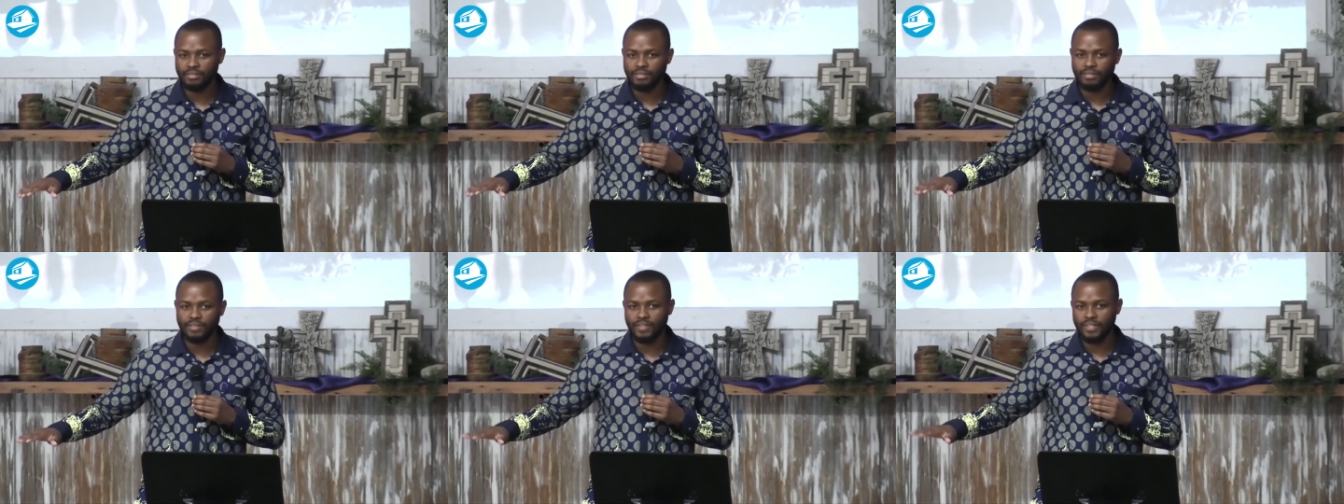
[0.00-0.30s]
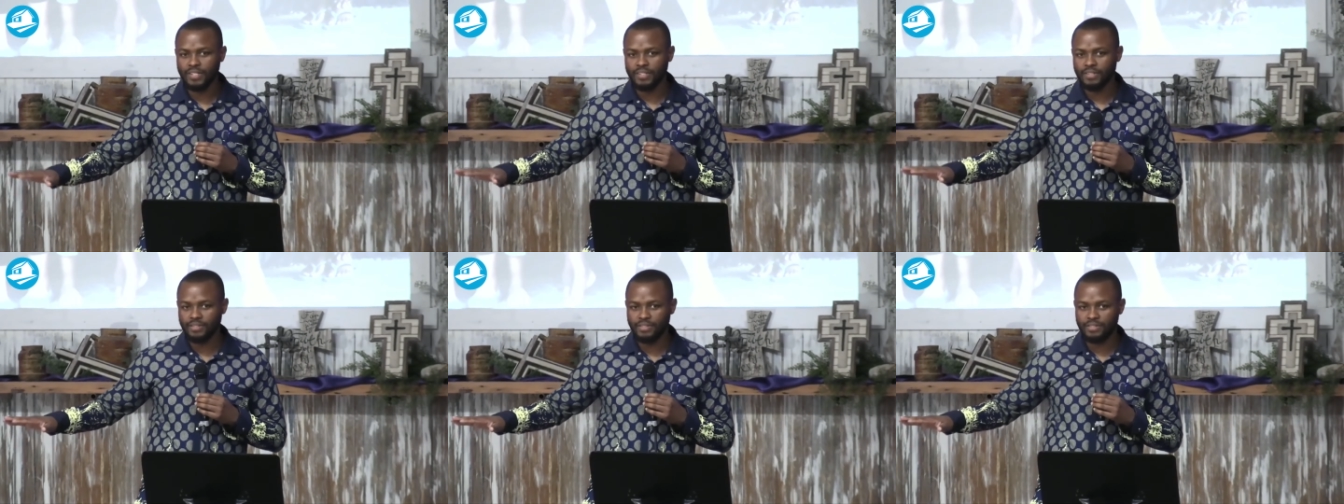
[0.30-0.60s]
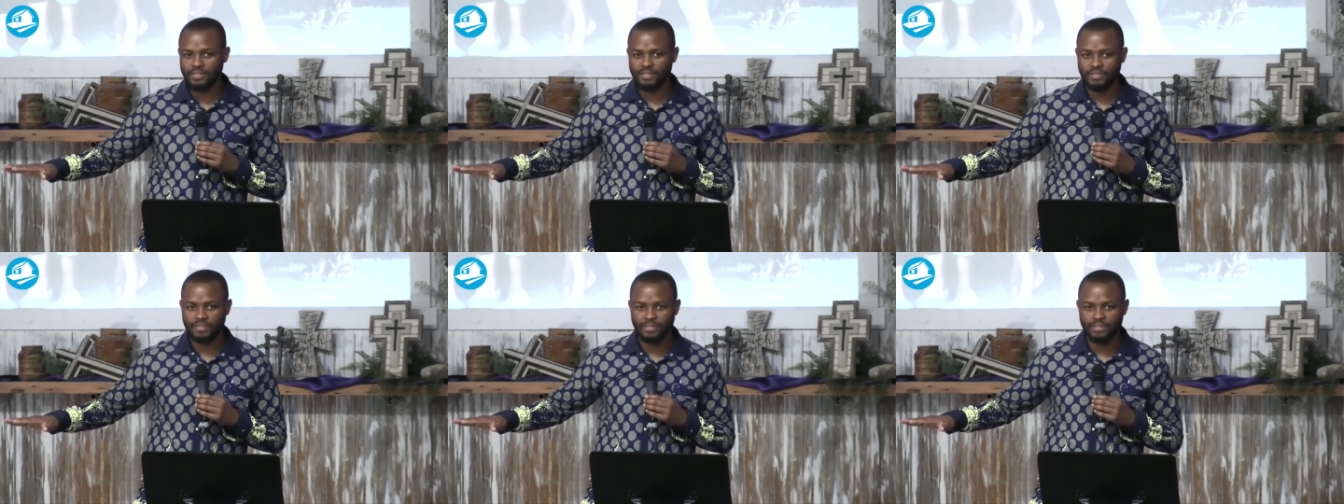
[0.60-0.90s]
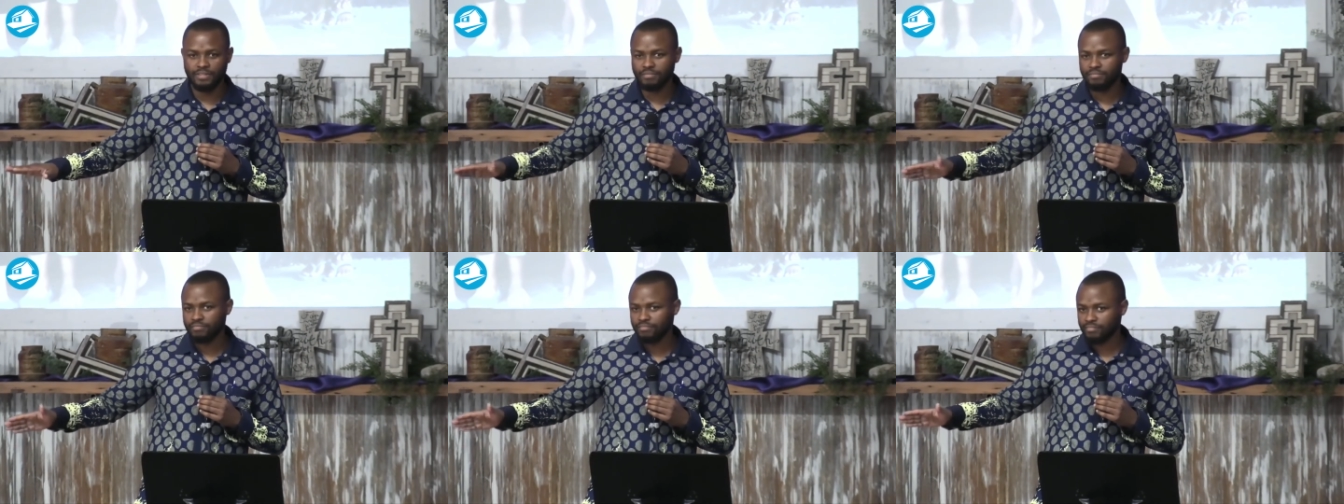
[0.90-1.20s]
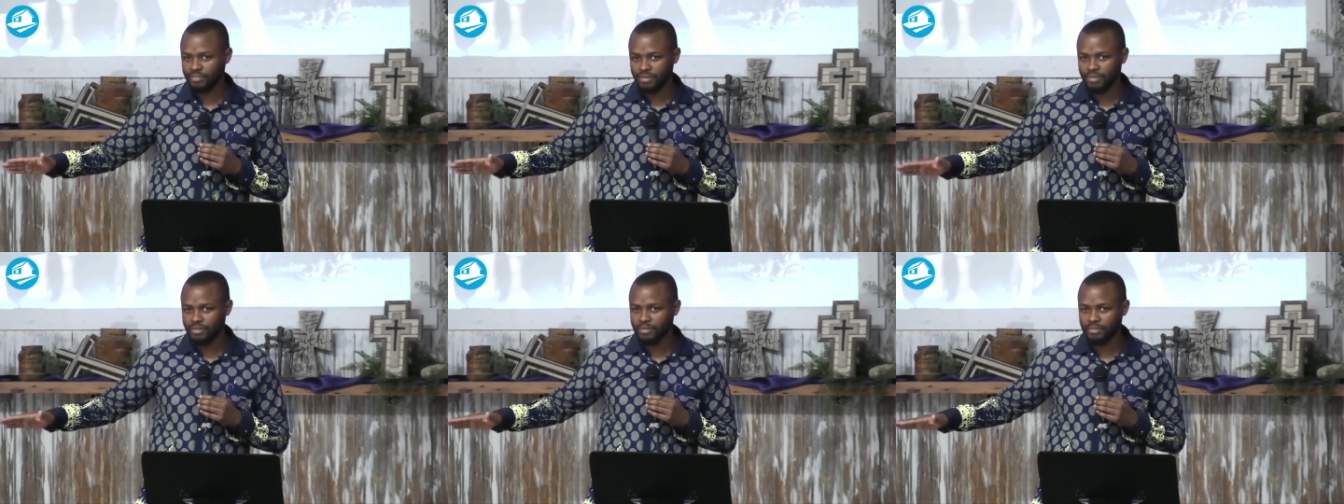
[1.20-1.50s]
She's
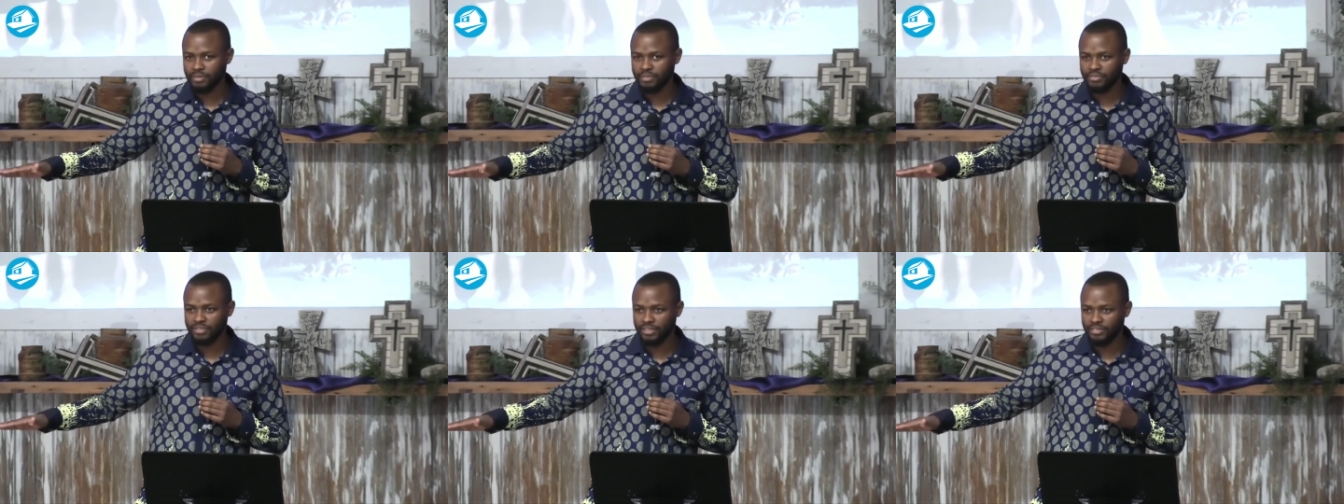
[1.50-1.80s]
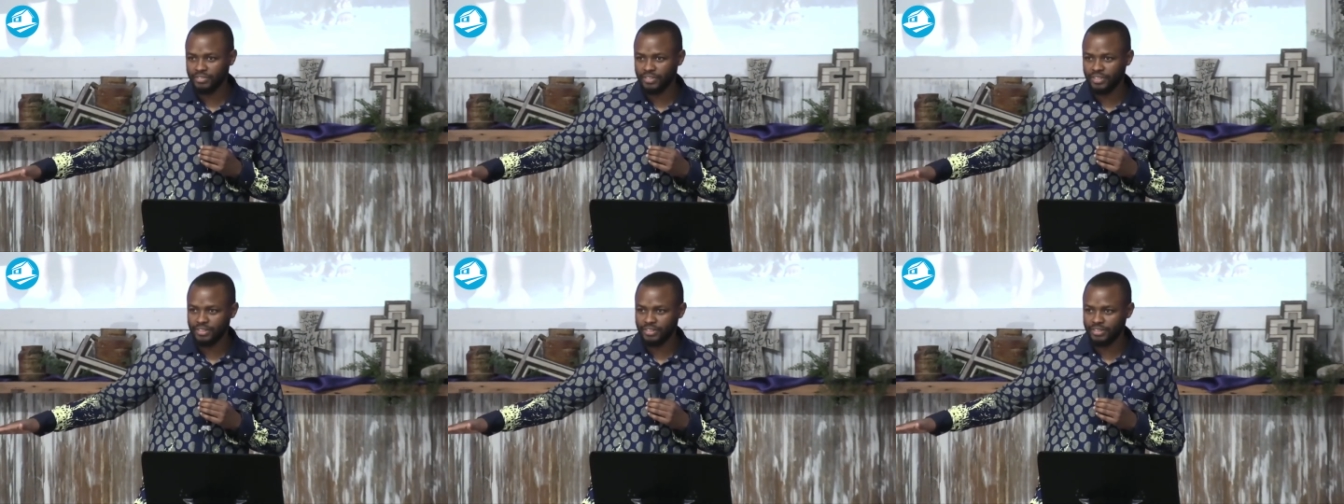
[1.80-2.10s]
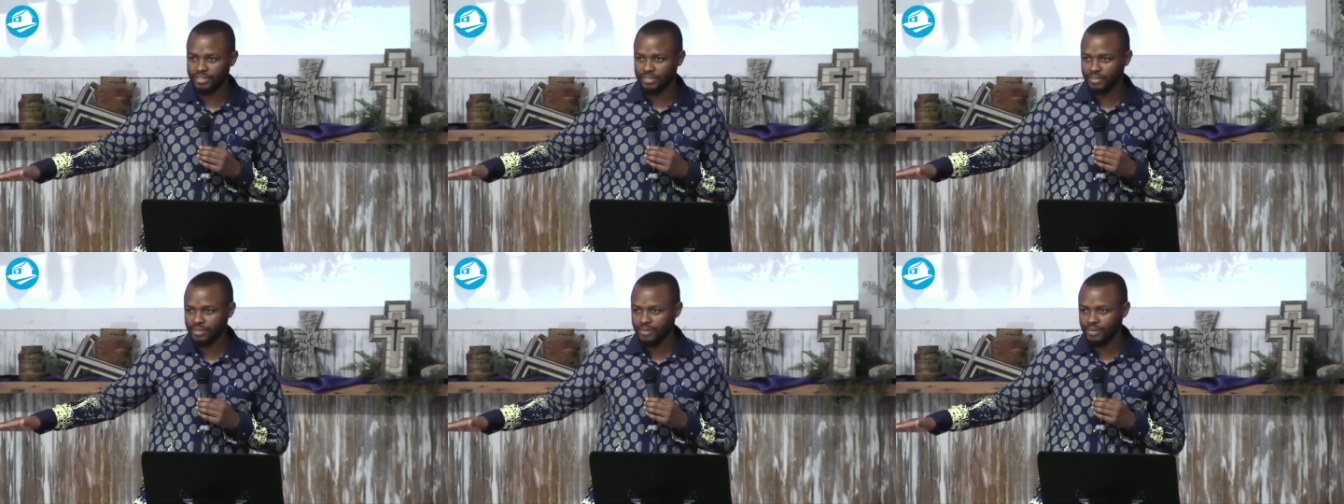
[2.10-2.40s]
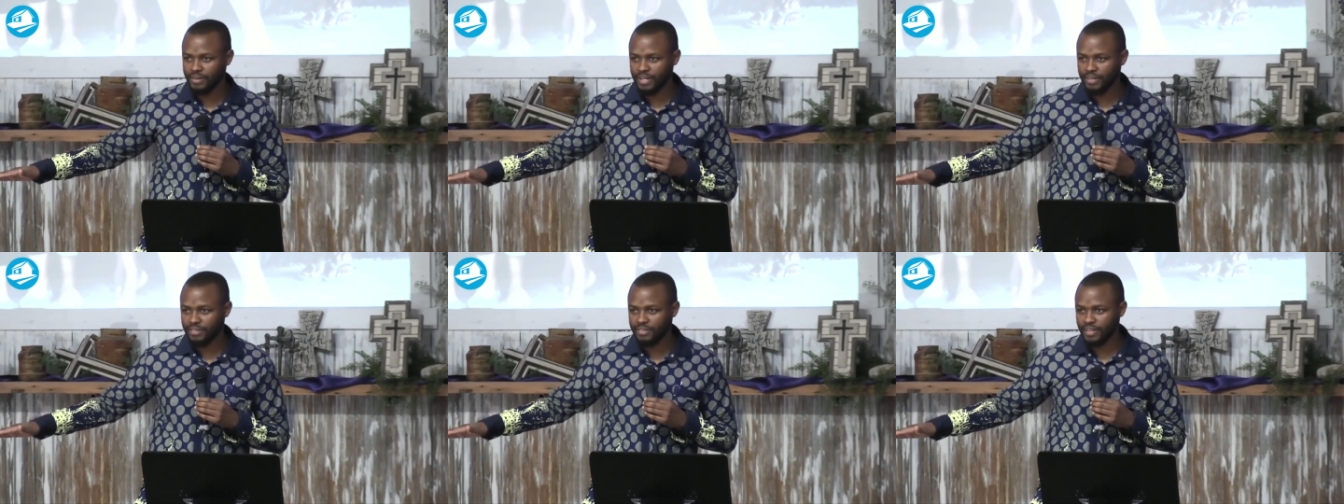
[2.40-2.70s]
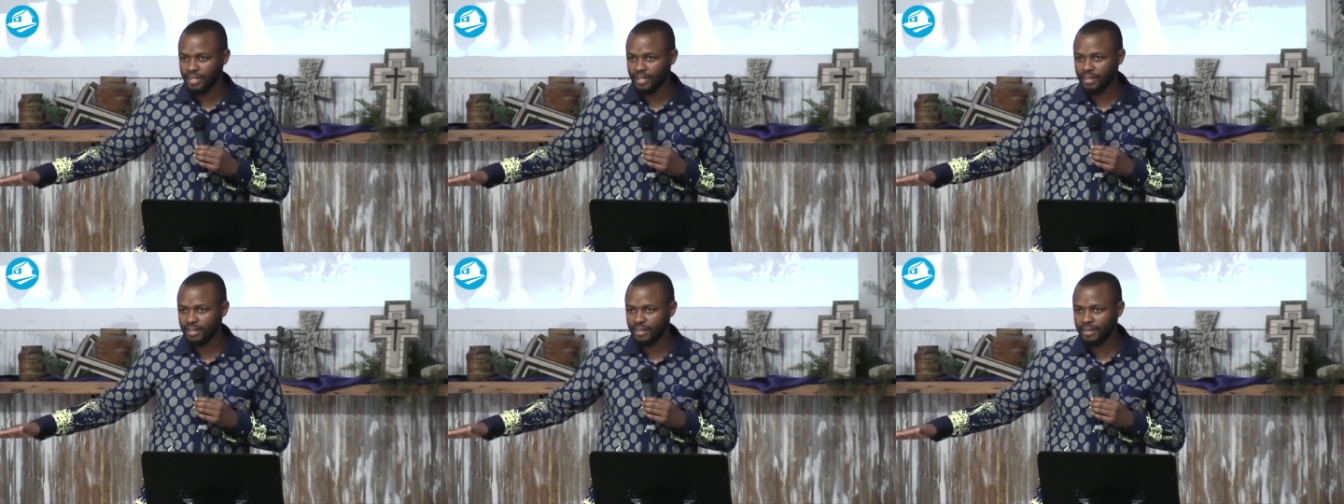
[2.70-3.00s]
probably 50 years old, I
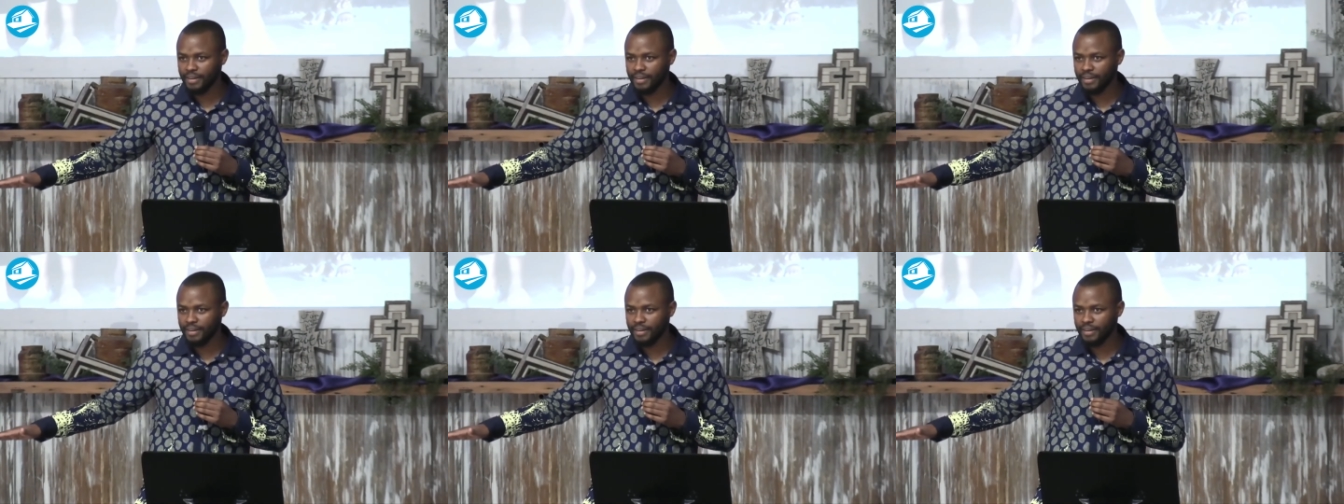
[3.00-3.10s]
think.